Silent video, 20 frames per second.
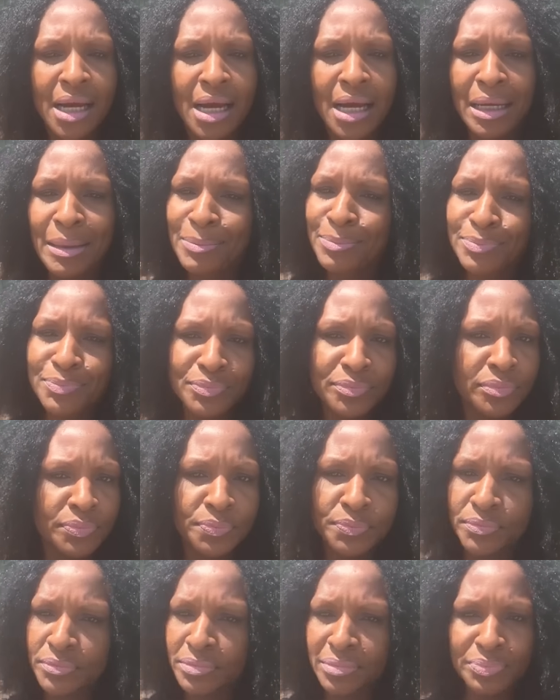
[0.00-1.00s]

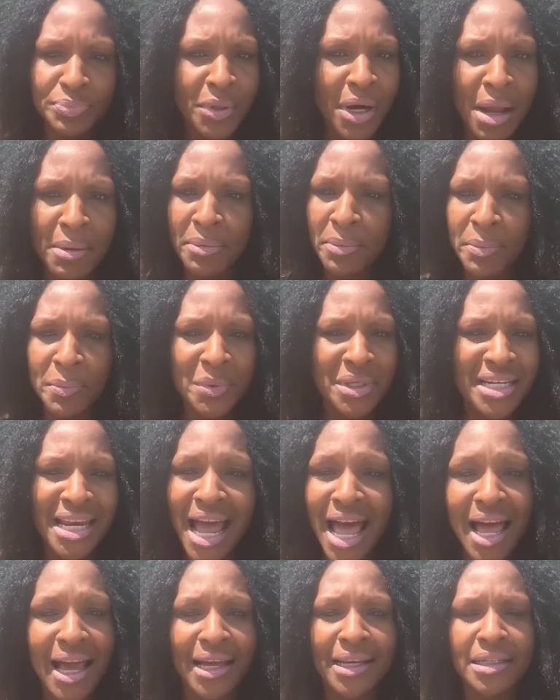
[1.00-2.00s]
Probably
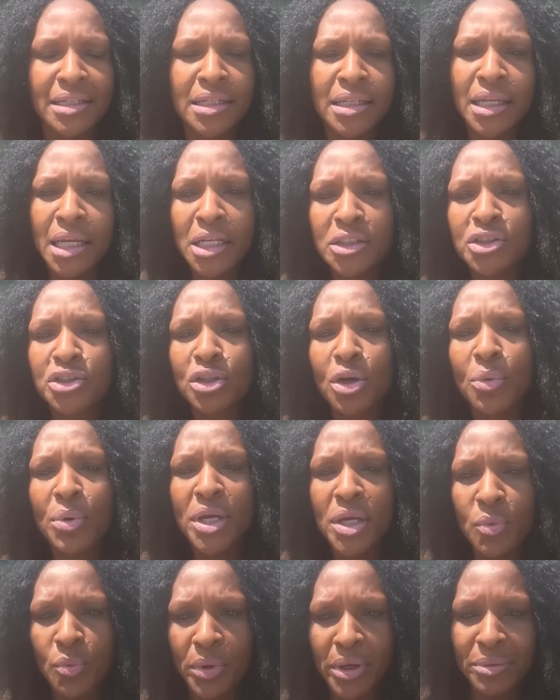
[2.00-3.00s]
not. And so
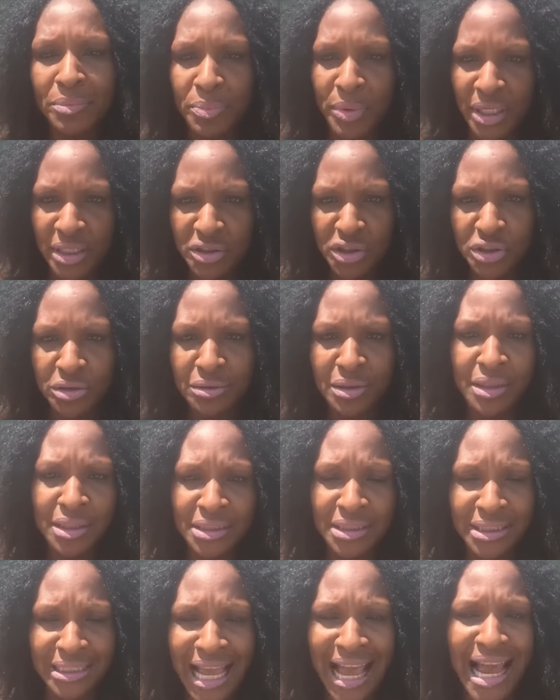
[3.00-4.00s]
he went bench.
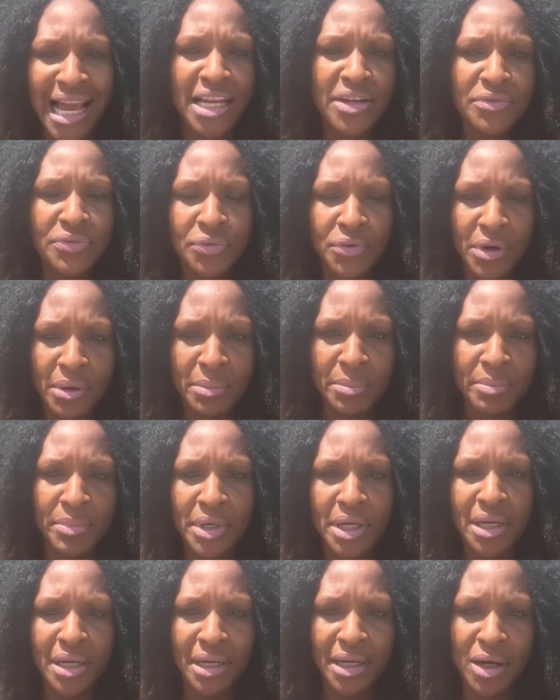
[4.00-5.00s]
Aside
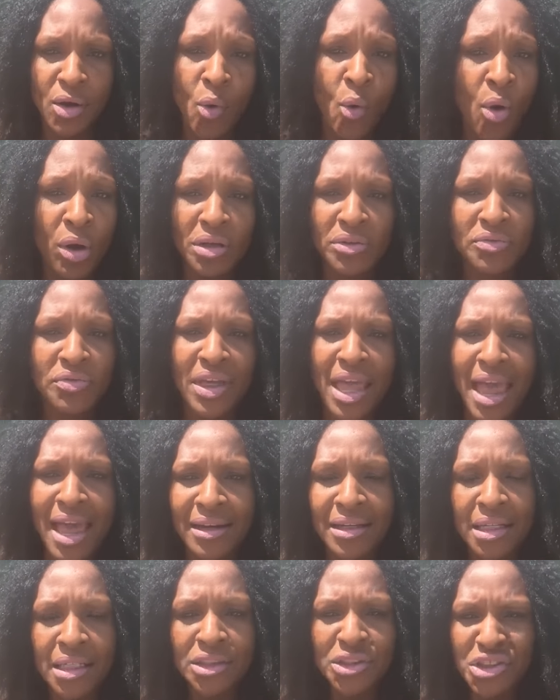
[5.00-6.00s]
from all of
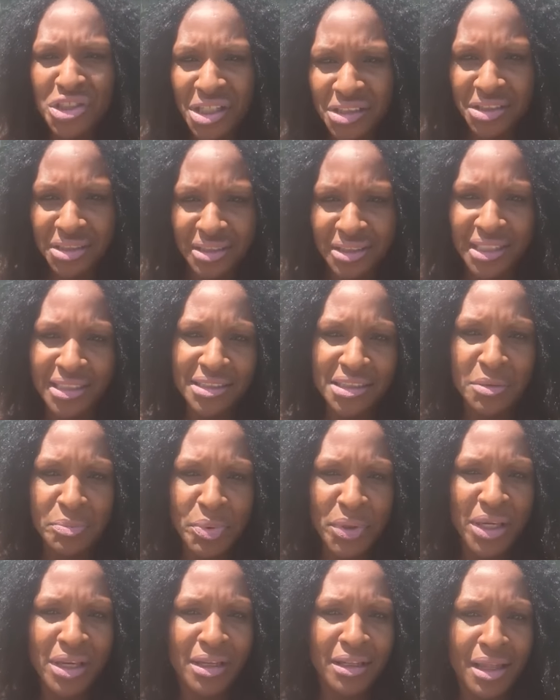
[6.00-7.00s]
that, judges tend to
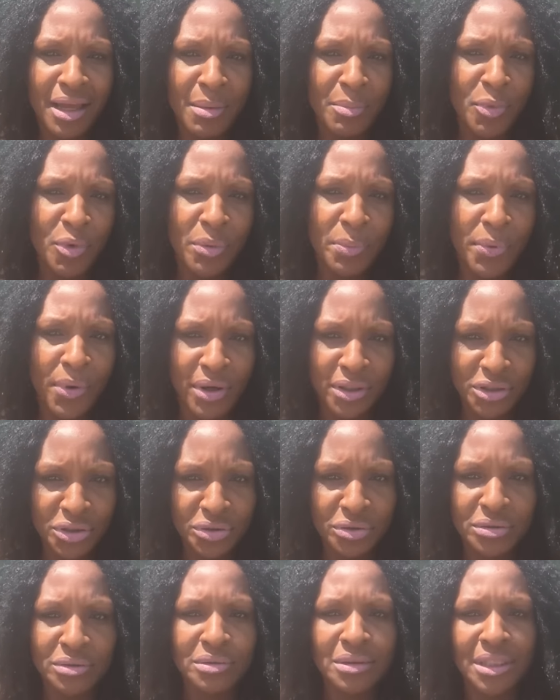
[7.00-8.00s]
be a lot more
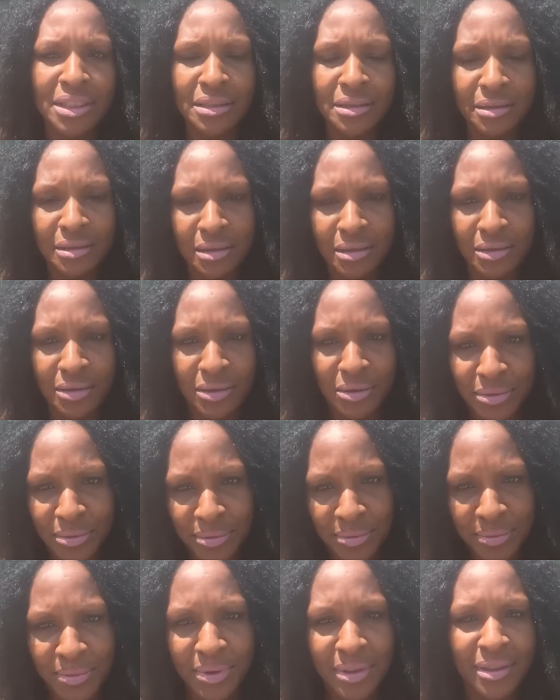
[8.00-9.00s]
partial and, you
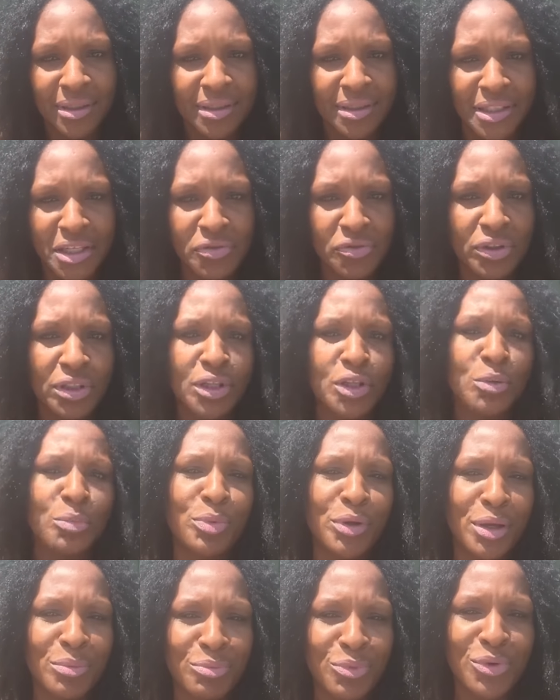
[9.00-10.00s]
know, give a little
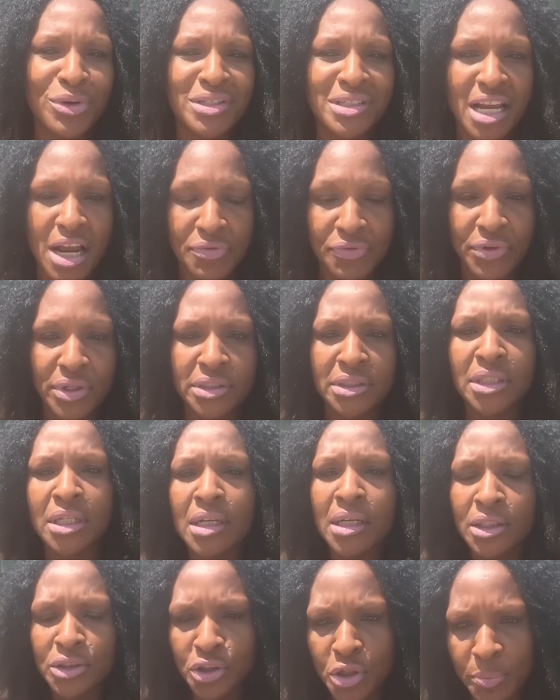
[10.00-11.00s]
bit more deference
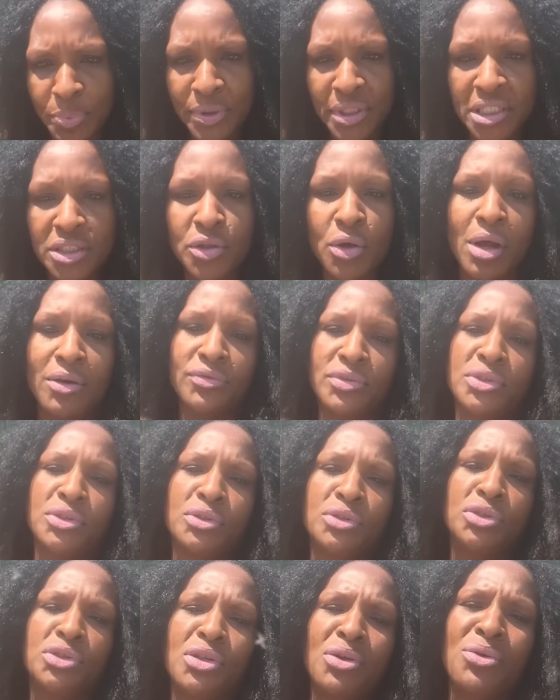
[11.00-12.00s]
to police
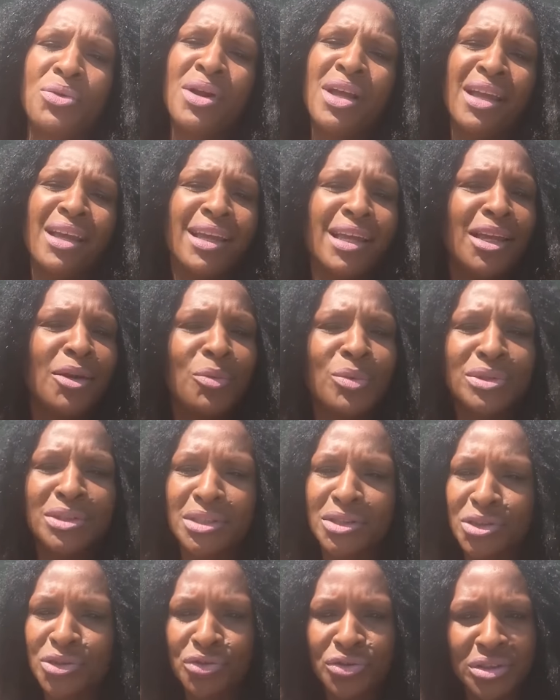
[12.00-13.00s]
officers. So it was
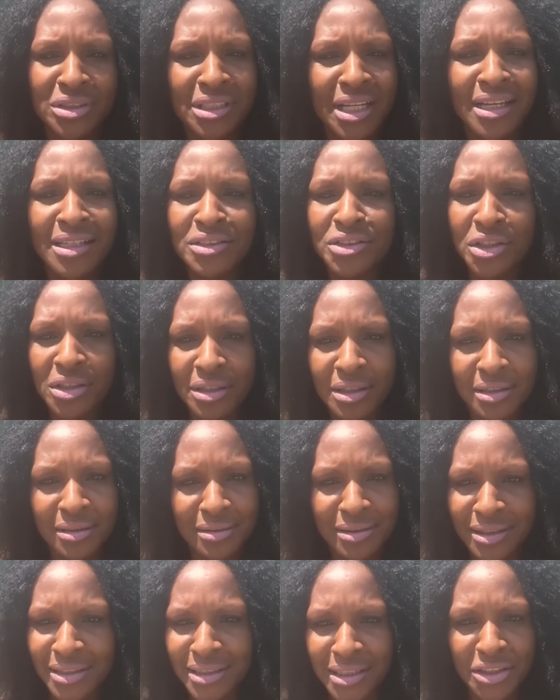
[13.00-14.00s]
a strategic
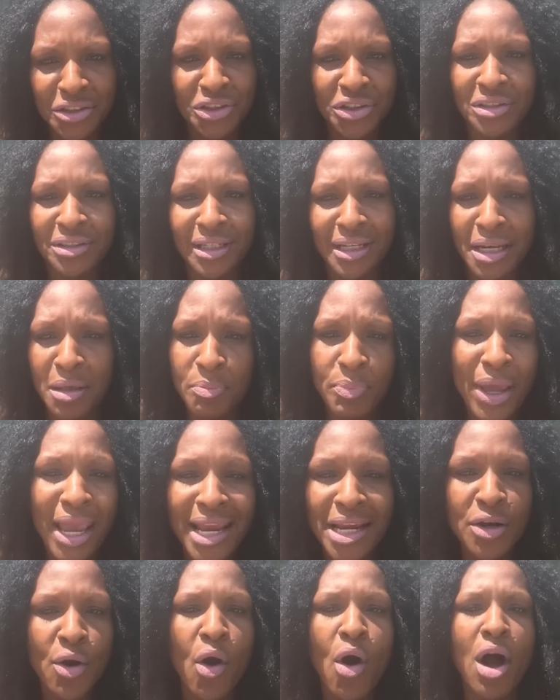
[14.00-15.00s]
decision and it
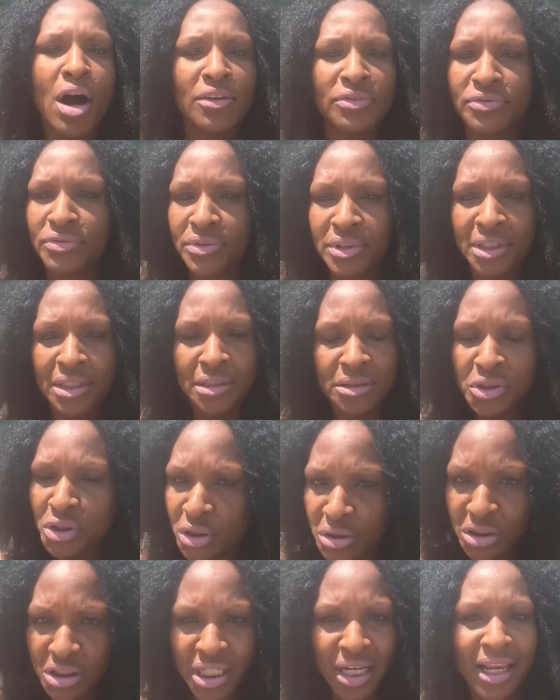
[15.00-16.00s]
paid off.
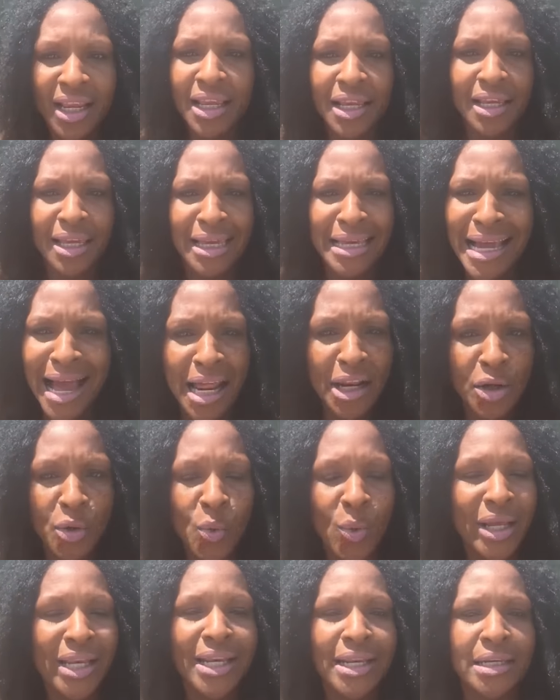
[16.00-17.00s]
Cha-ching, he got
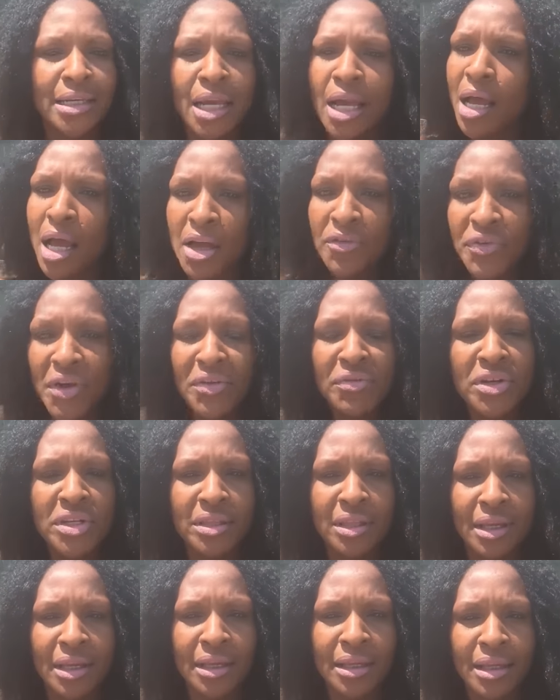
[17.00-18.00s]
acquitted of
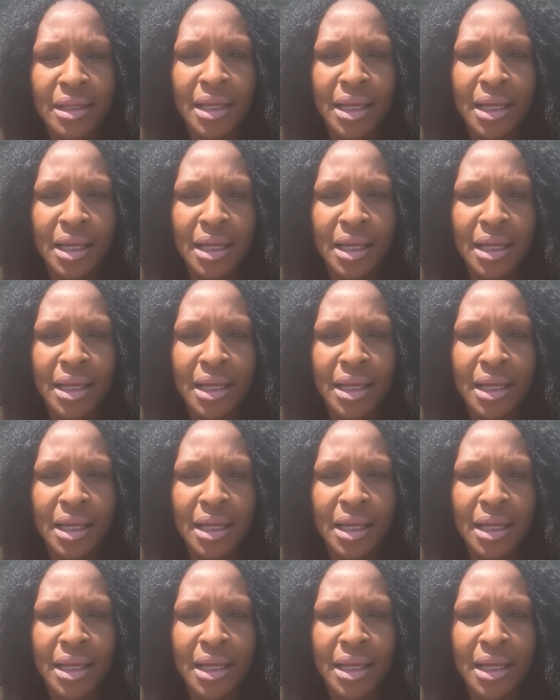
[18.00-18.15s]
everything.